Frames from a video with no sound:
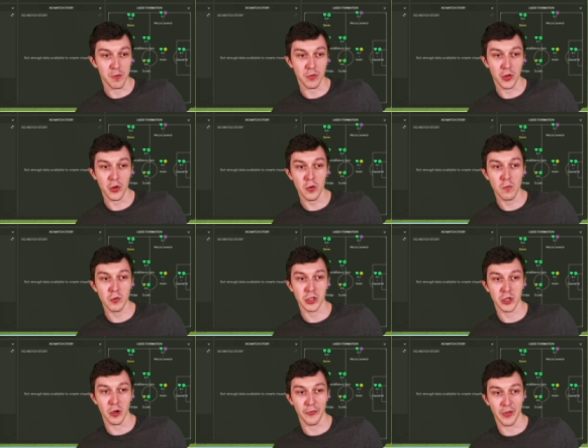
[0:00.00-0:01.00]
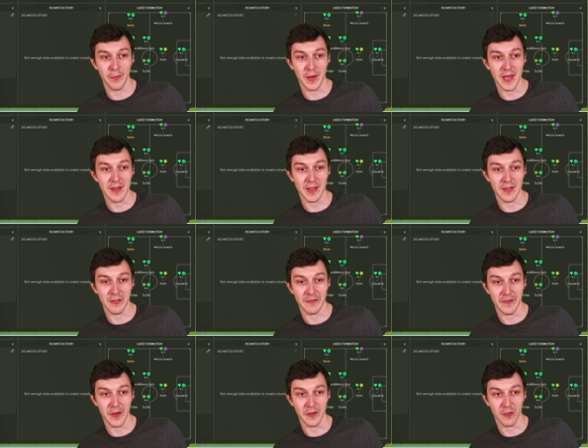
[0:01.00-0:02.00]
Two shots apiece in the
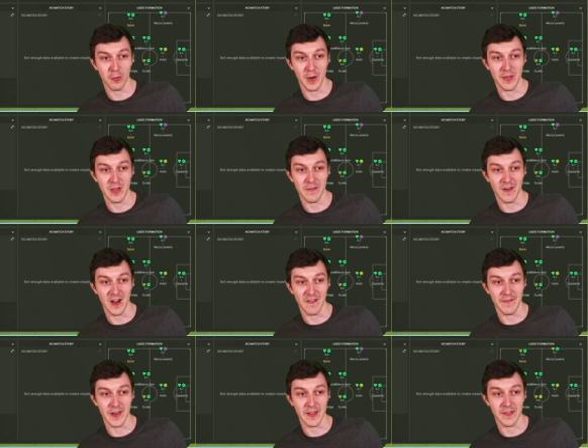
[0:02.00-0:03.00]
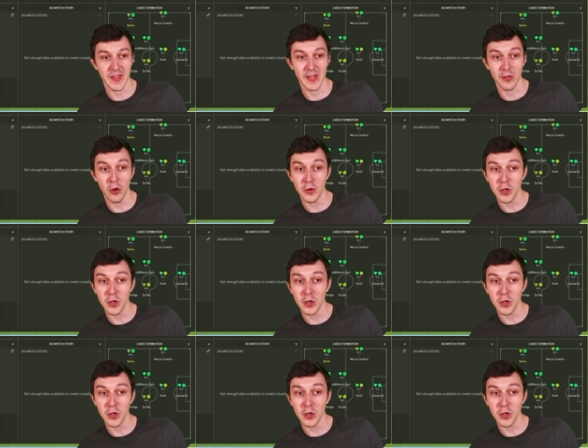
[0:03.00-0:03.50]
first twenty-five minutes. This is not